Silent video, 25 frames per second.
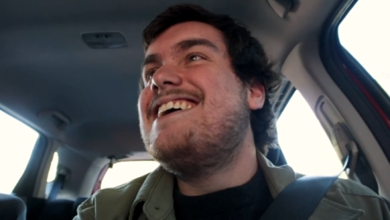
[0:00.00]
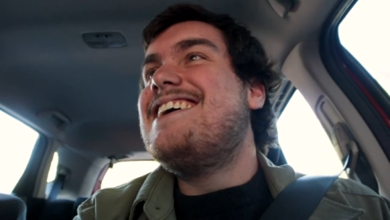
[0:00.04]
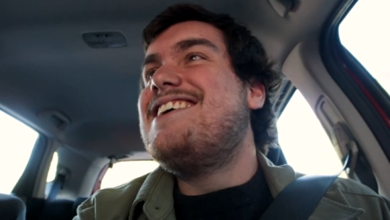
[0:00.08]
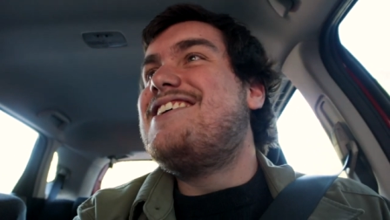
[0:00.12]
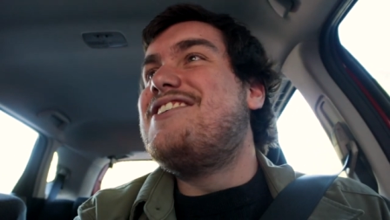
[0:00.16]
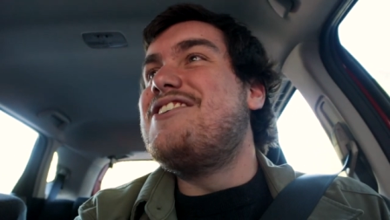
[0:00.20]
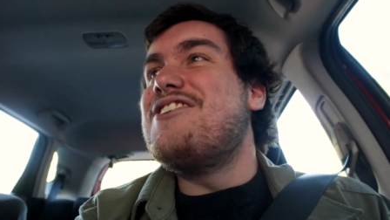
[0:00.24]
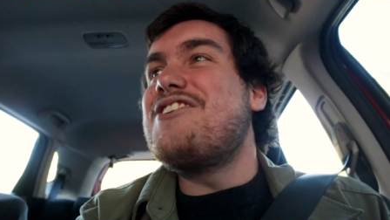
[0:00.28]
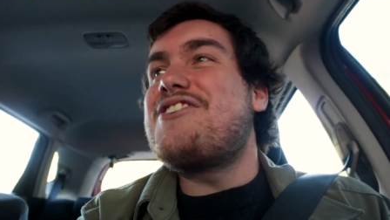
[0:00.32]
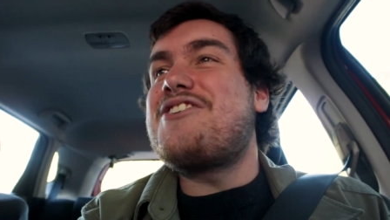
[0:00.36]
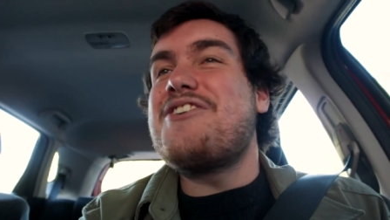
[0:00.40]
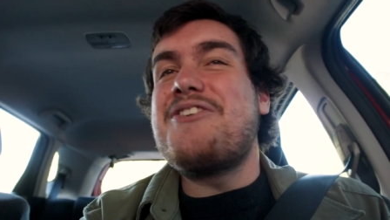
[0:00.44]

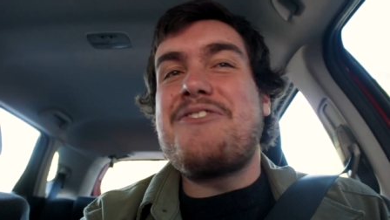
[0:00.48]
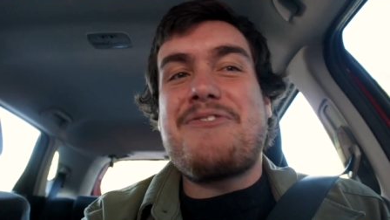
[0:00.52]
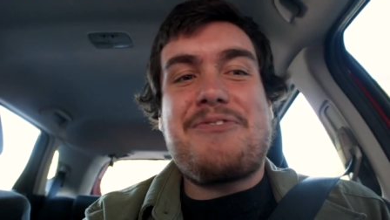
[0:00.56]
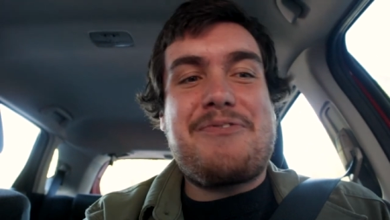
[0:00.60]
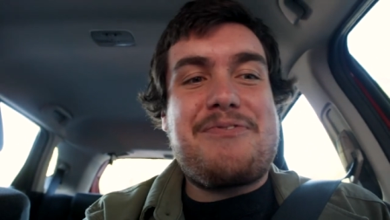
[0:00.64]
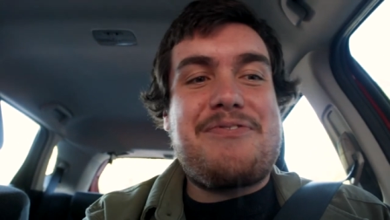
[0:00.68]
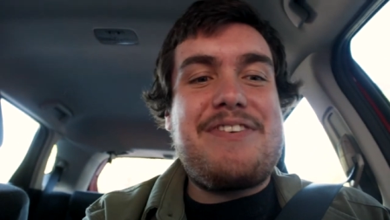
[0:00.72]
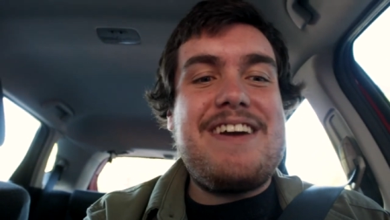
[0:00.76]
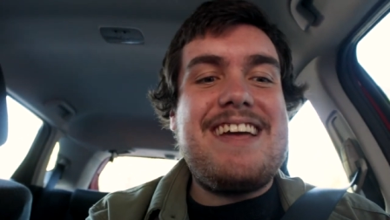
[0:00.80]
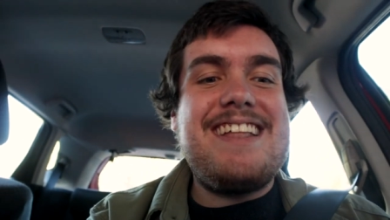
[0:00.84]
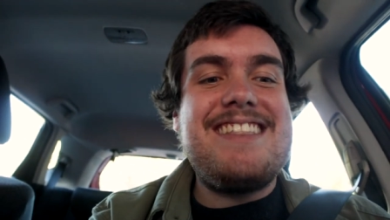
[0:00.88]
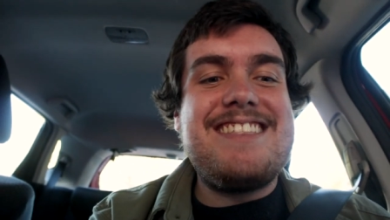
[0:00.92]
You could
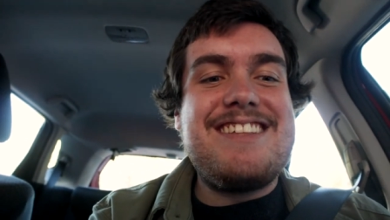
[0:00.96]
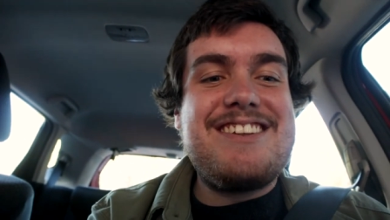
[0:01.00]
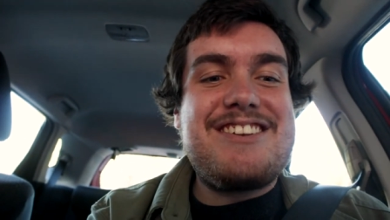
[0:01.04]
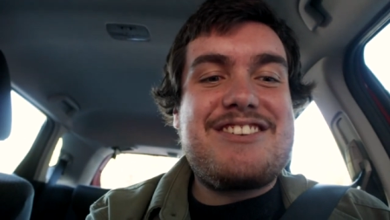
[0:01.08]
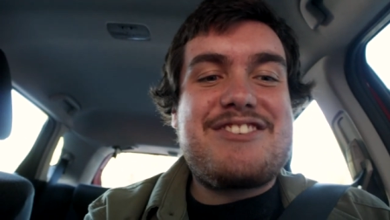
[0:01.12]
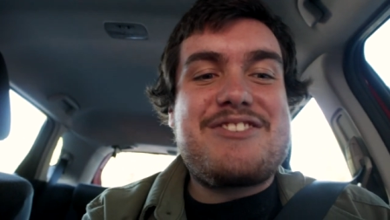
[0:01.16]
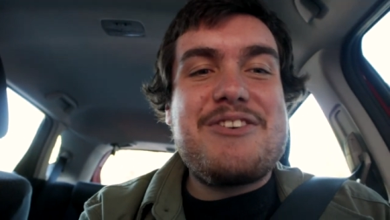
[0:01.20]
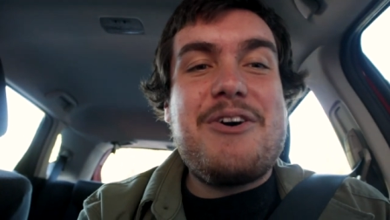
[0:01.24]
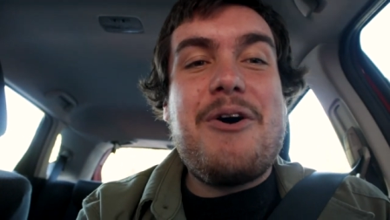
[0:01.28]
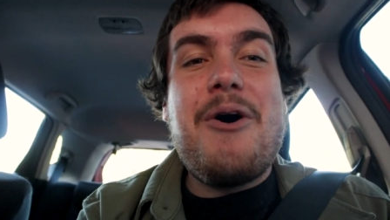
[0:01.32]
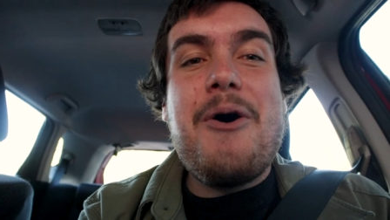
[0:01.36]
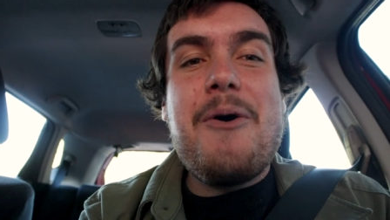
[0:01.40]
fit in the
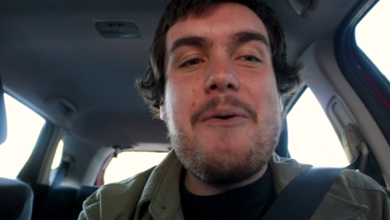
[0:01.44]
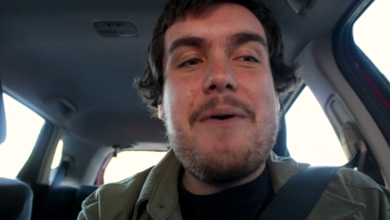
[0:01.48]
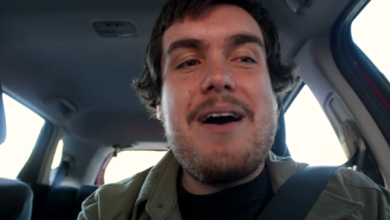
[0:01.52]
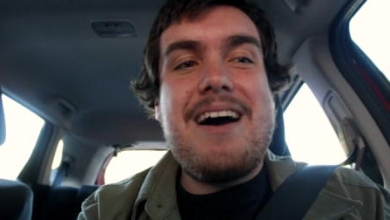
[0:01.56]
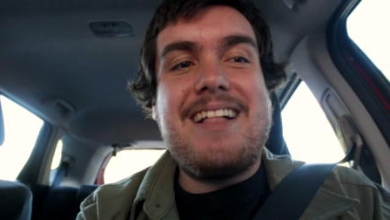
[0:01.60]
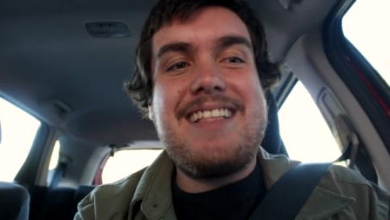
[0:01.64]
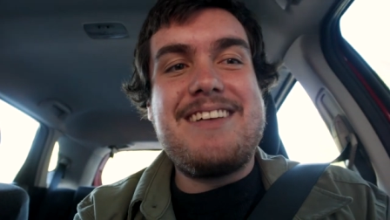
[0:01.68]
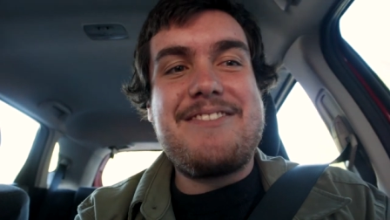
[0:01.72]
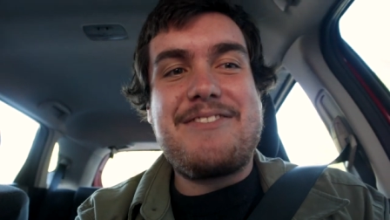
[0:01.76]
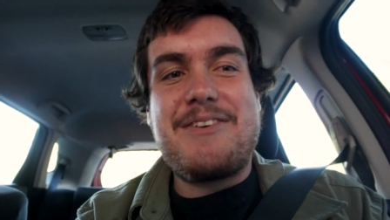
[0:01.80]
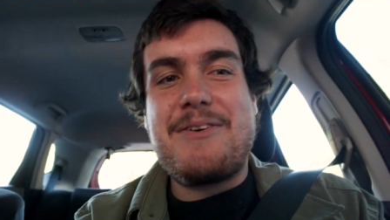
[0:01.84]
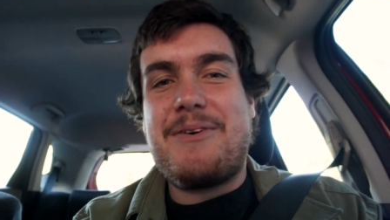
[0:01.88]
door
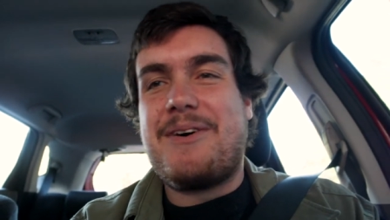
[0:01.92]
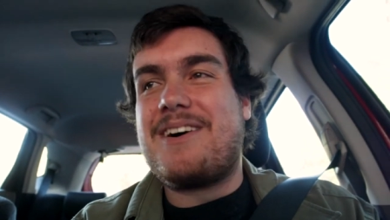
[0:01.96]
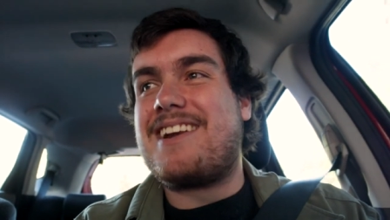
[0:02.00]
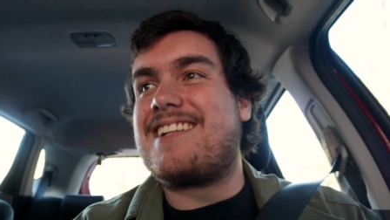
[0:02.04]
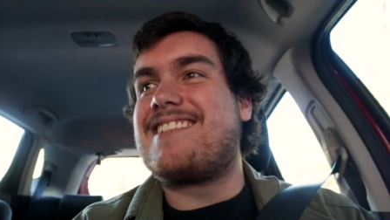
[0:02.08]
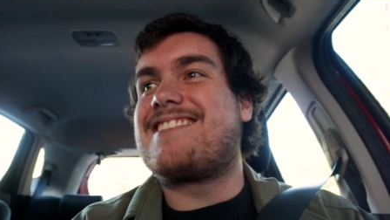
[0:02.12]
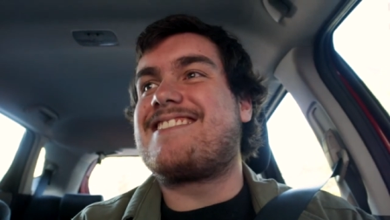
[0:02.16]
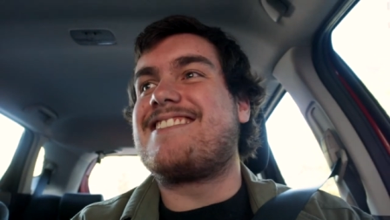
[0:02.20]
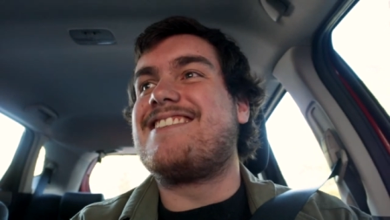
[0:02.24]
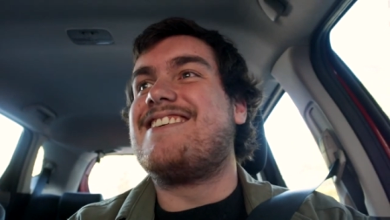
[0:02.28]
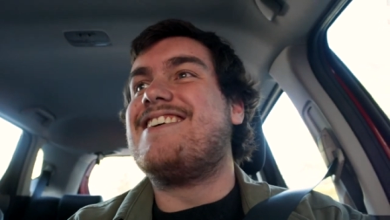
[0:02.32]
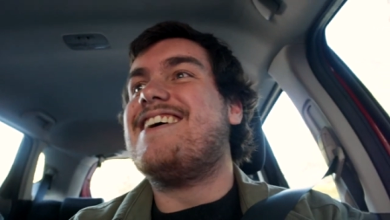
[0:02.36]
well if you
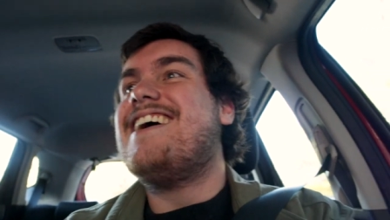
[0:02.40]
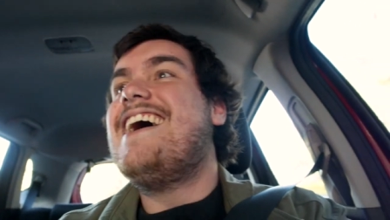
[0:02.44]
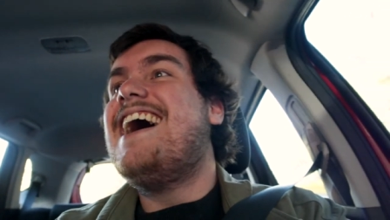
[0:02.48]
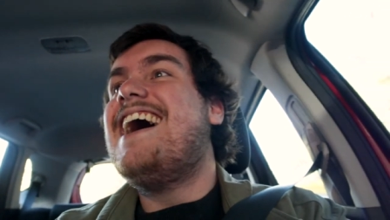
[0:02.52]
wanted to.